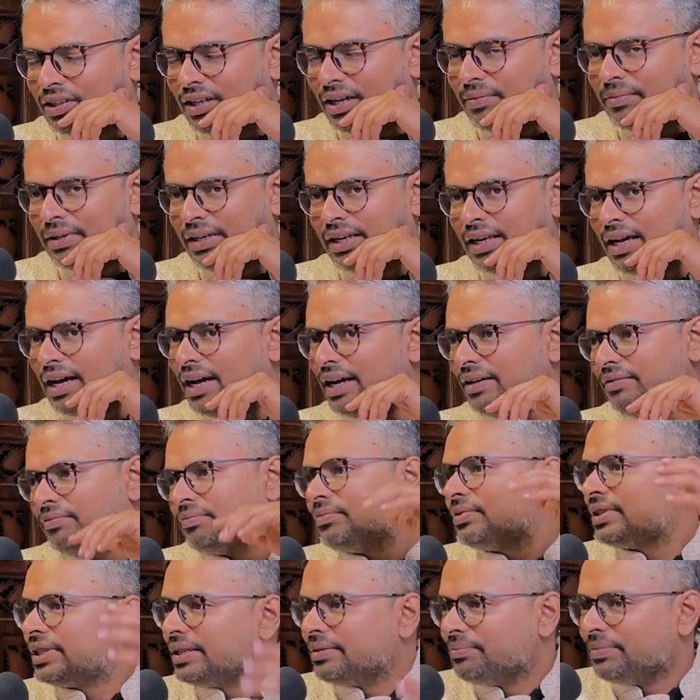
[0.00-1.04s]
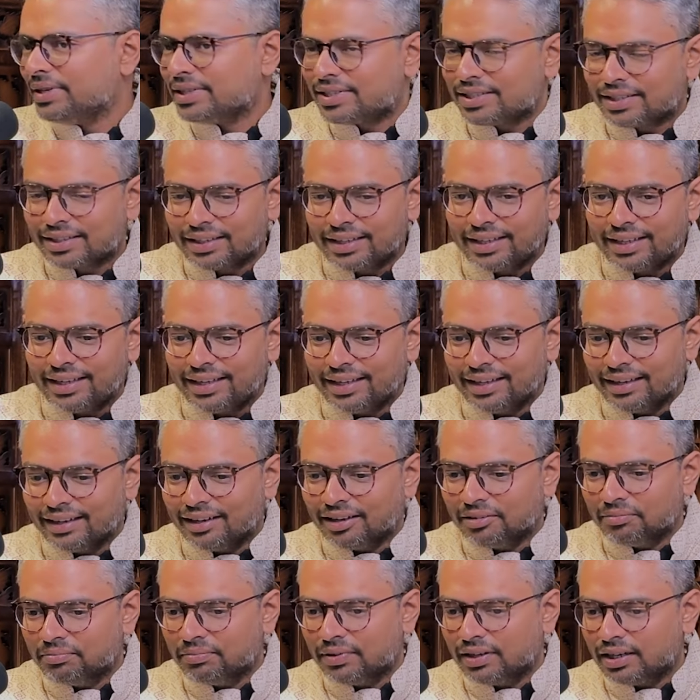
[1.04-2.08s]
I mean, basically,
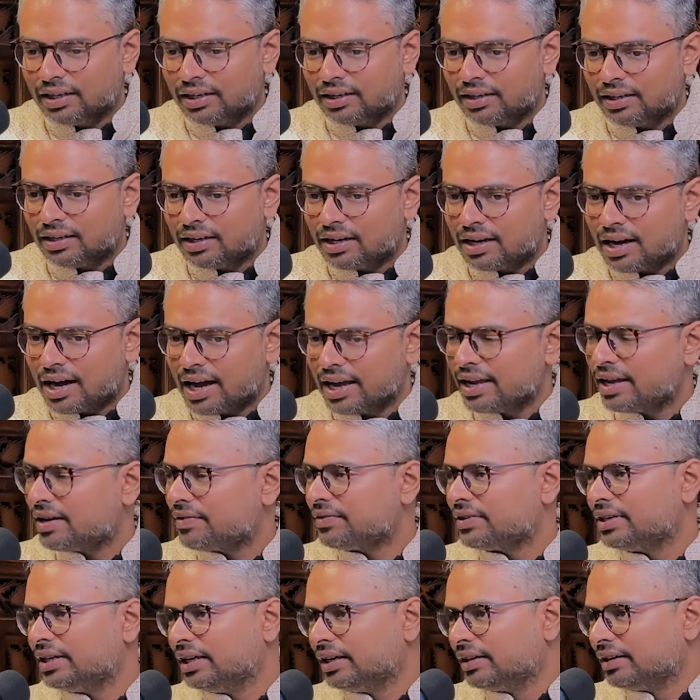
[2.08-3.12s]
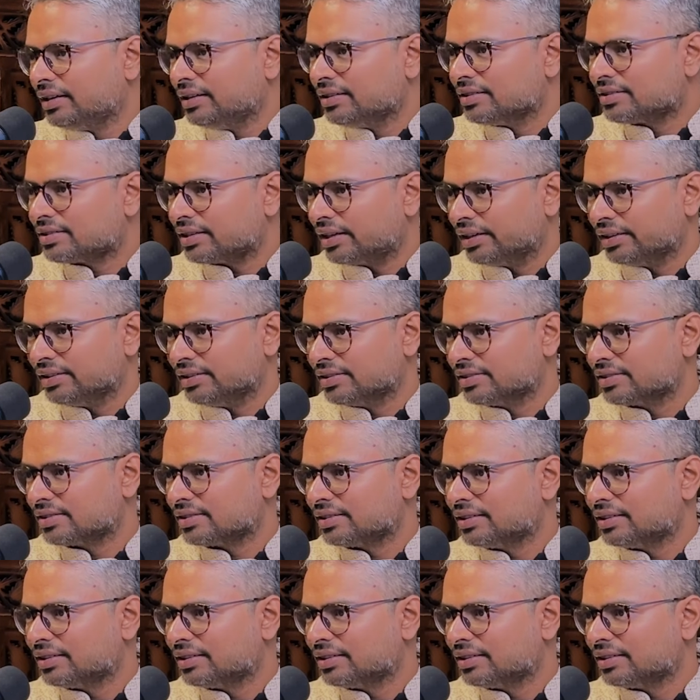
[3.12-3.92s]
I have a degree in science.